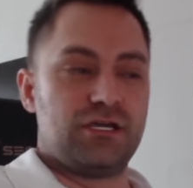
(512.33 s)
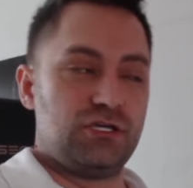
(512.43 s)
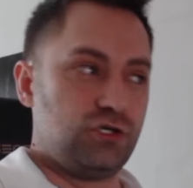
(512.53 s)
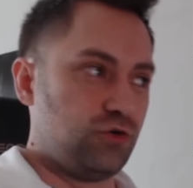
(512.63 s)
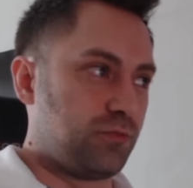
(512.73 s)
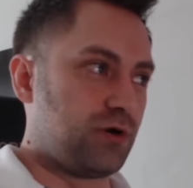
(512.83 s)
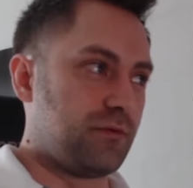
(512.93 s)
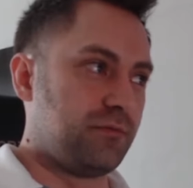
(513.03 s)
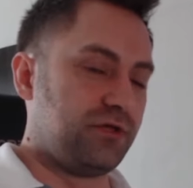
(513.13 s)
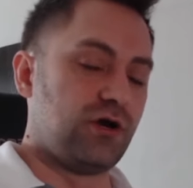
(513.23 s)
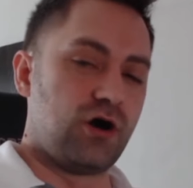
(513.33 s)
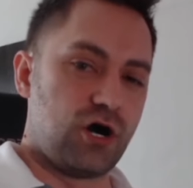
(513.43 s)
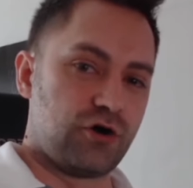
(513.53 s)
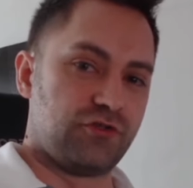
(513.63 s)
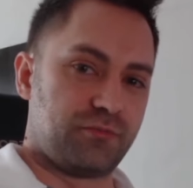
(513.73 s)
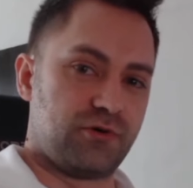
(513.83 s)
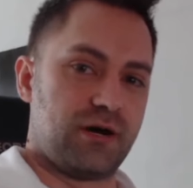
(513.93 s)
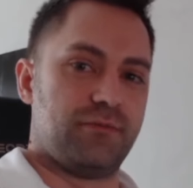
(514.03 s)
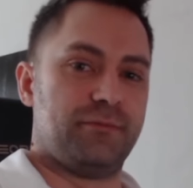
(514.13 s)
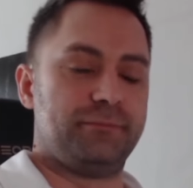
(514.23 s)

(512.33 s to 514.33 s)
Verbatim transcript: you probably are the problem.